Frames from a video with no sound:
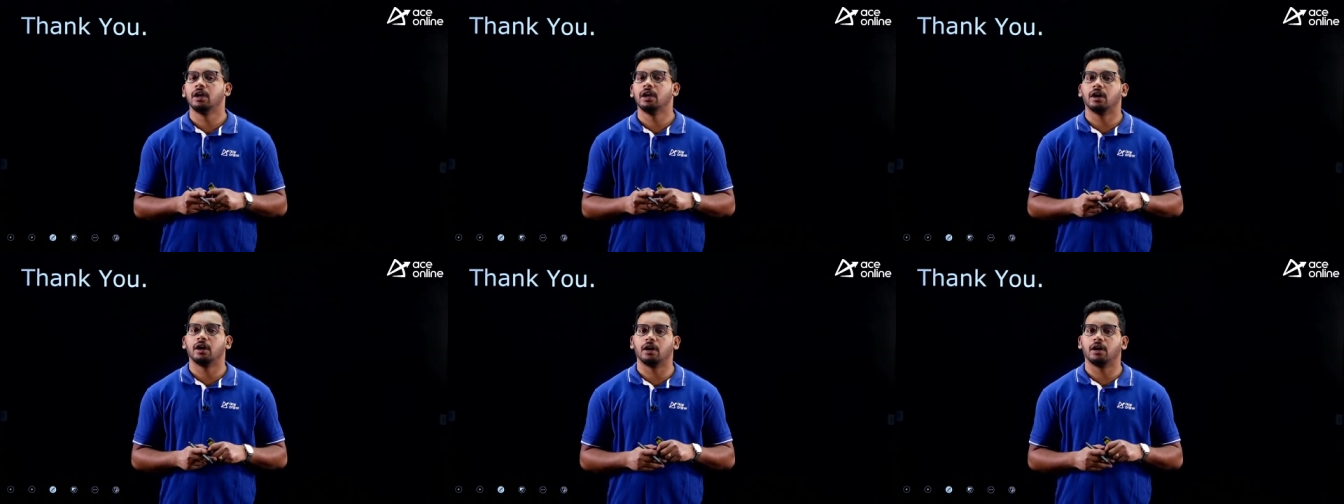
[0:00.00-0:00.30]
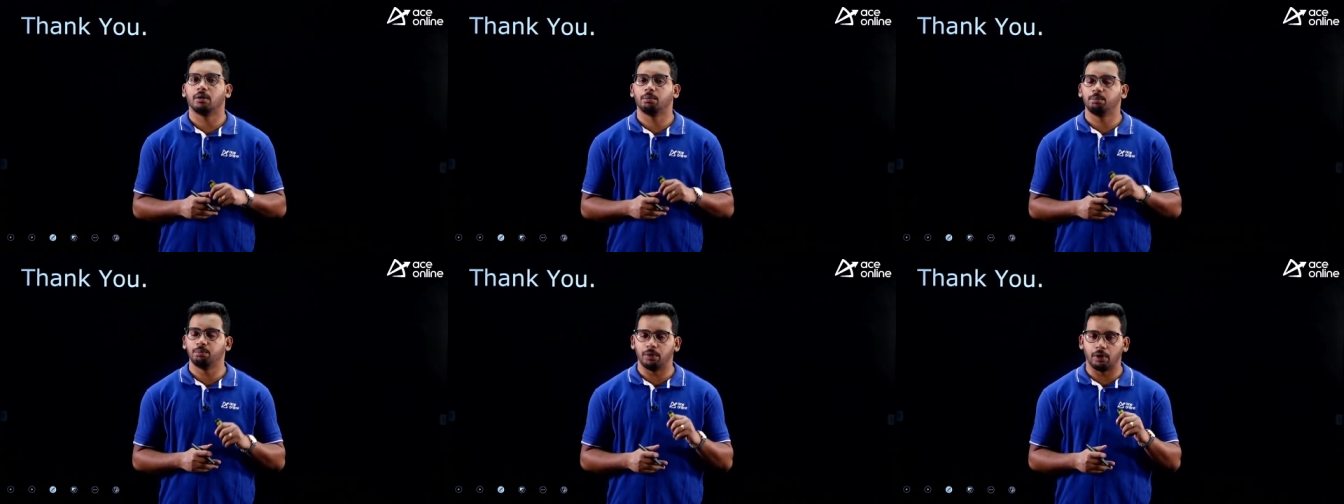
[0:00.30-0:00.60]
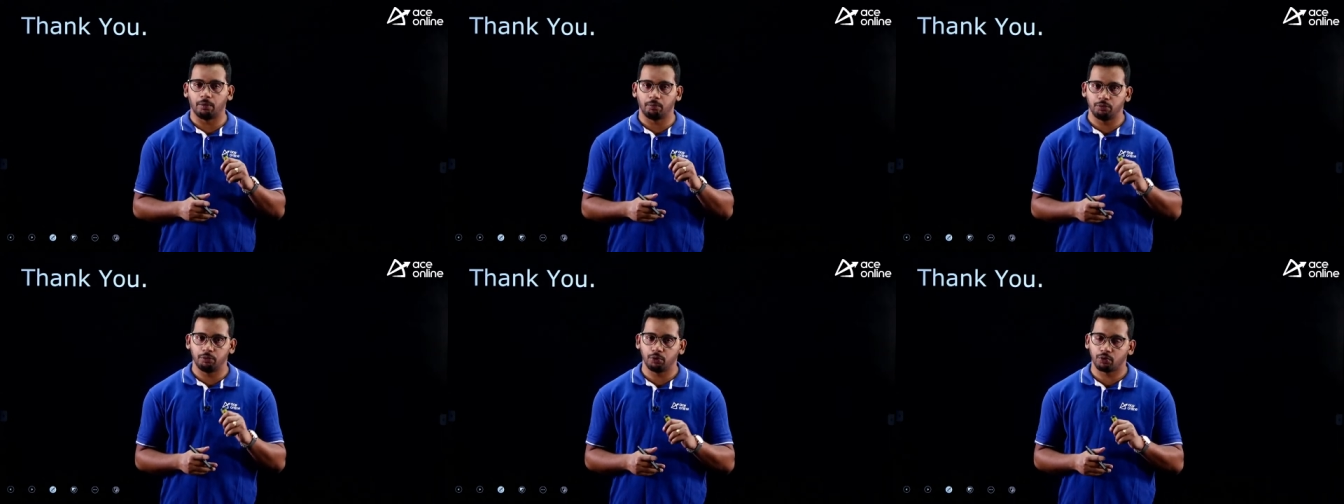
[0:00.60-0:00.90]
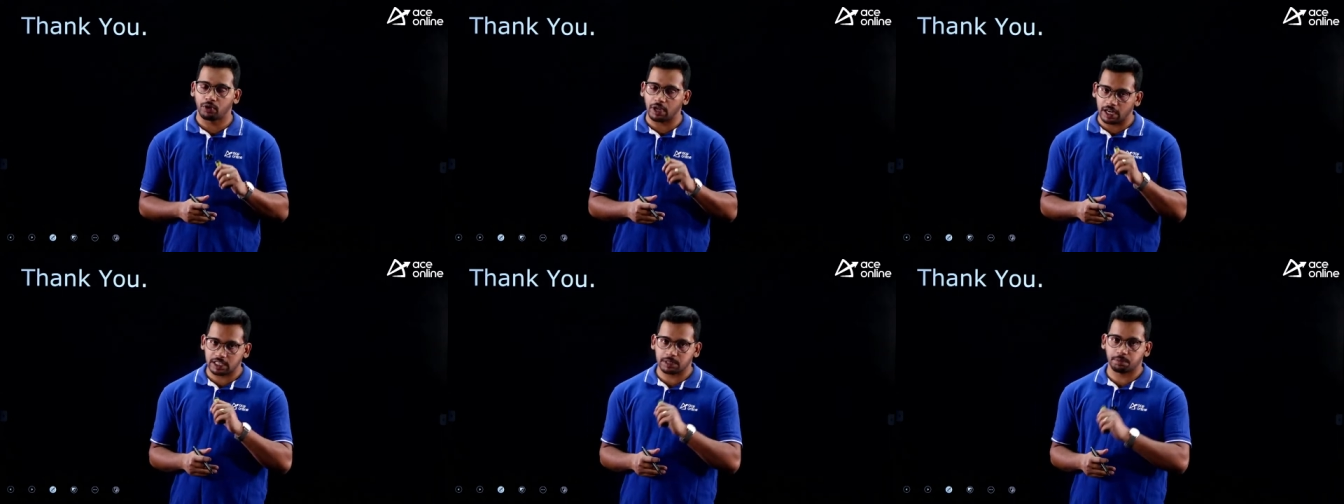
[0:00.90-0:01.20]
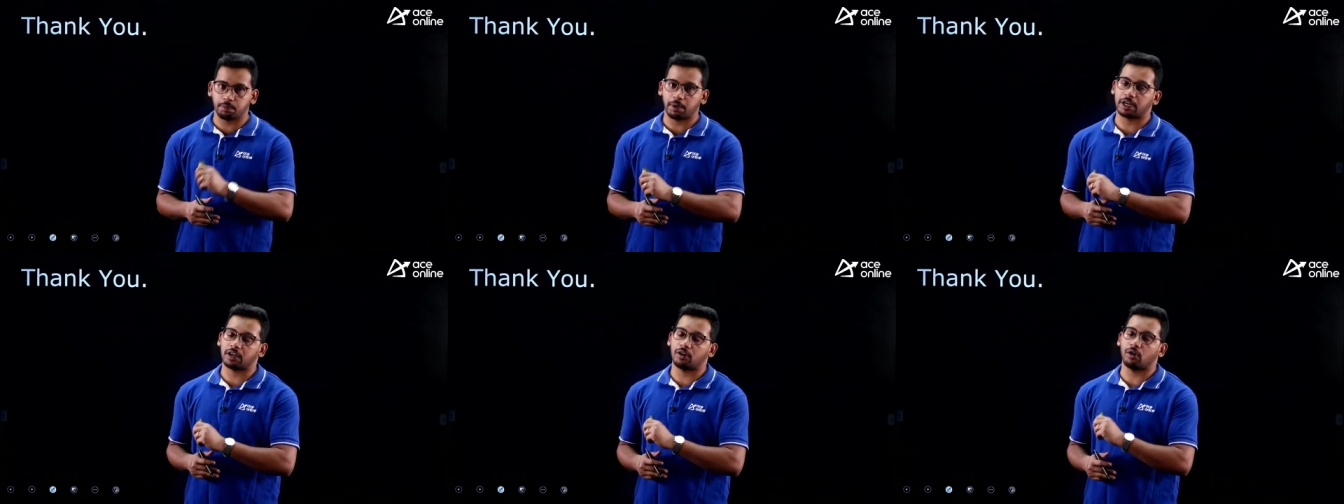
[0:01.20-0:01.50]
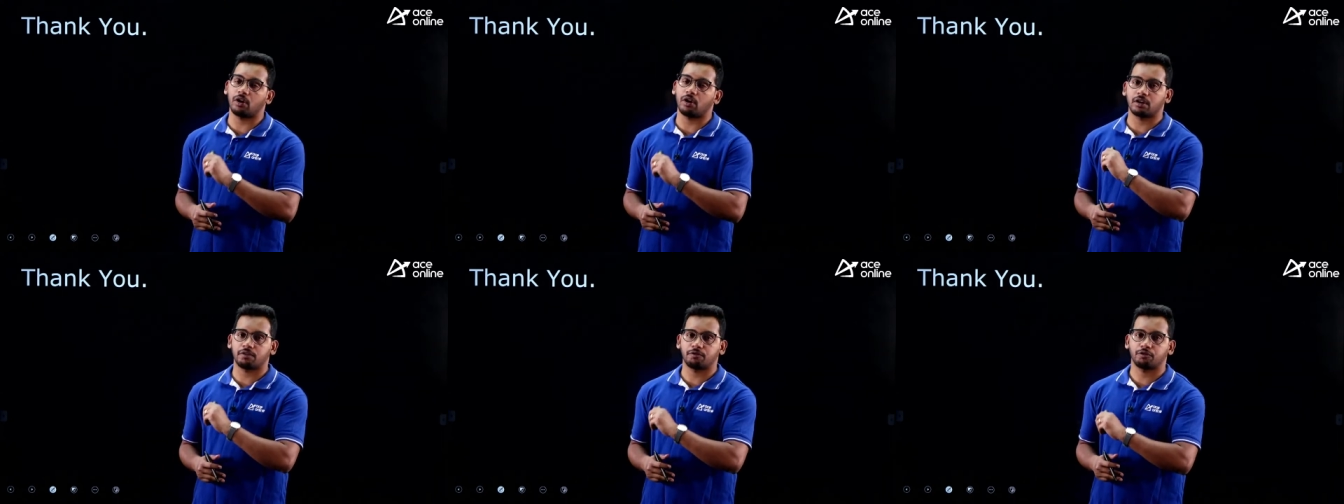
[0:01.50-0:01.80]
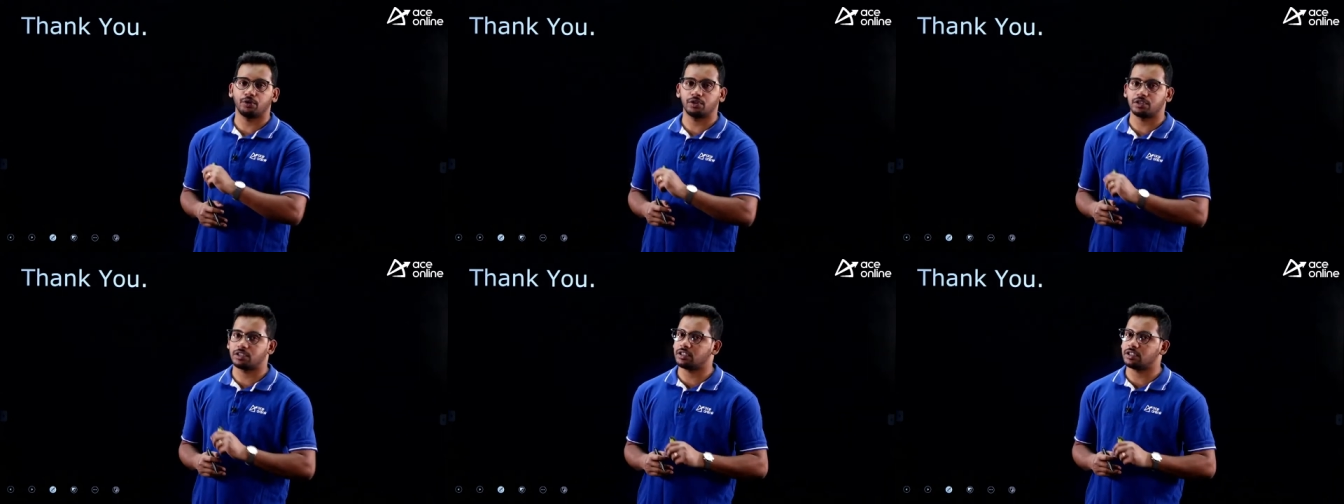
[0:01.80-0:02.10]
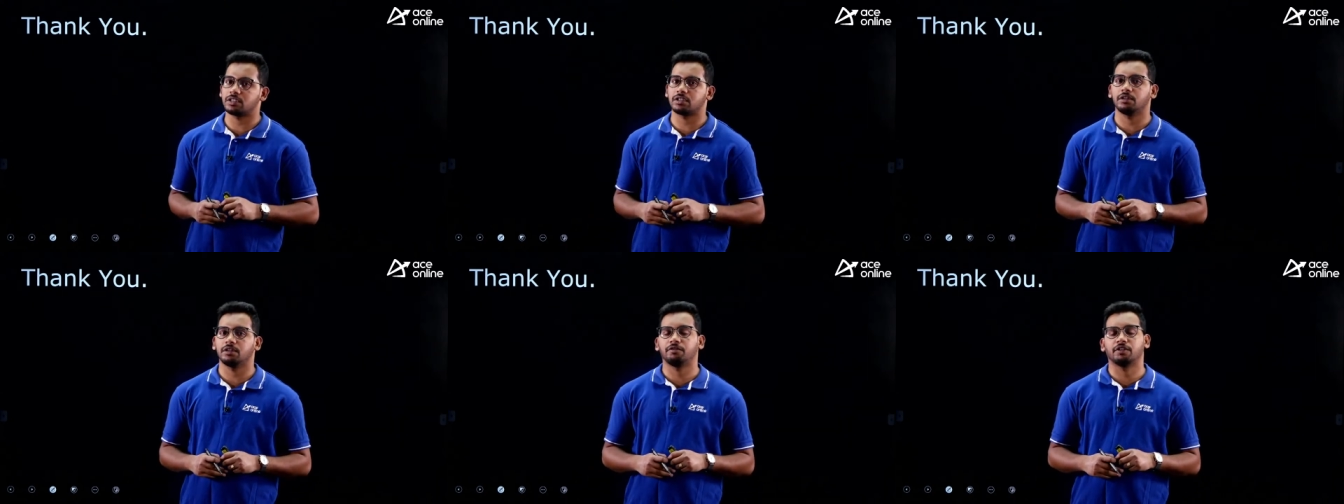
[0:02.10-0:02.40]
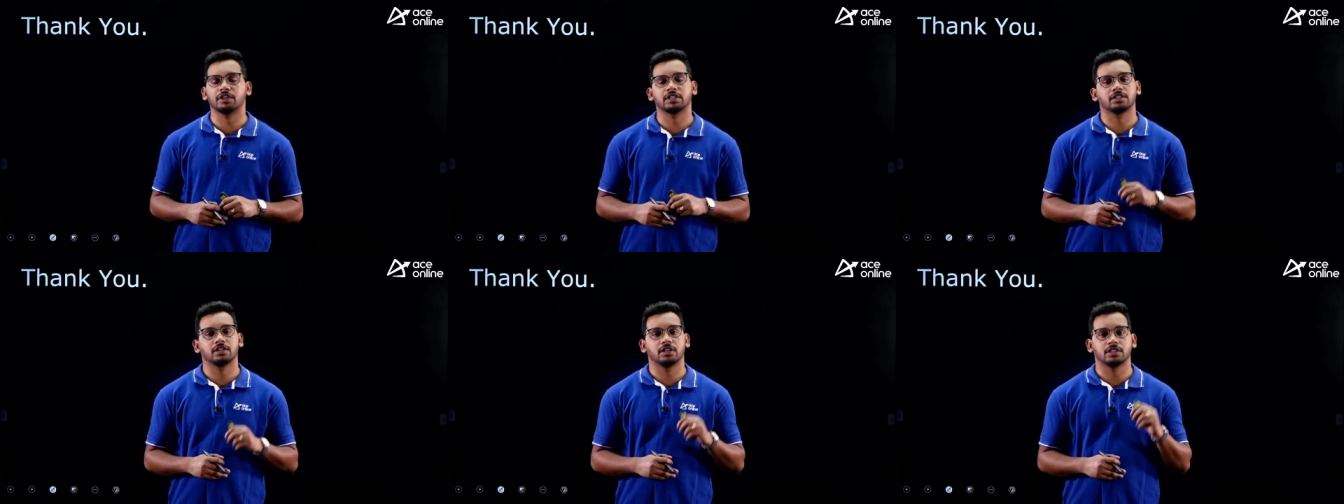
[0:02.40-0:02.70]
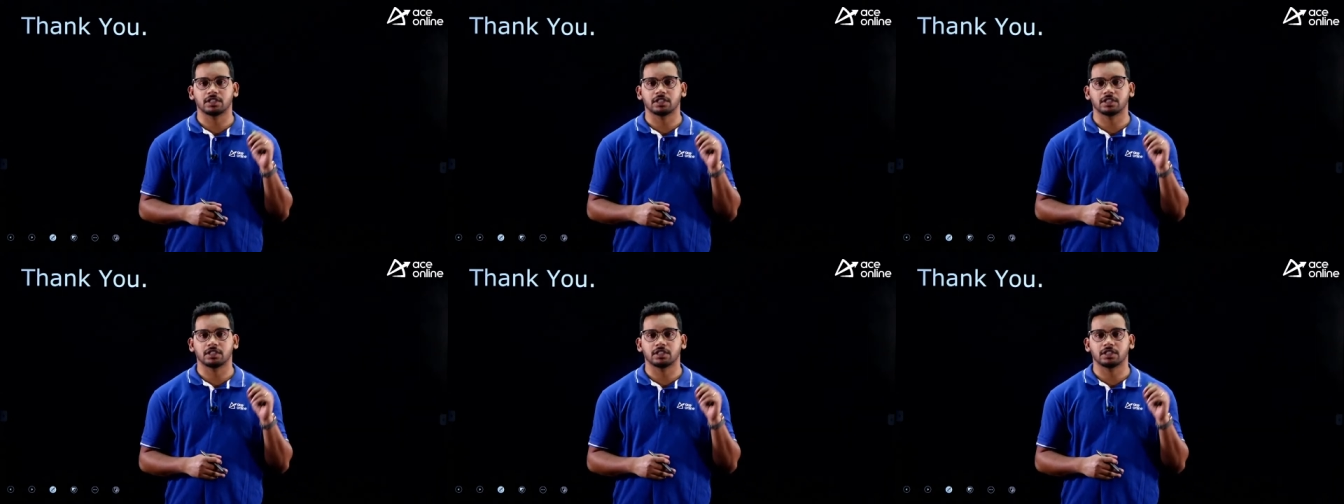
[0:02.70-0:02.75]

Uh, uh you can expect a lot of questions for,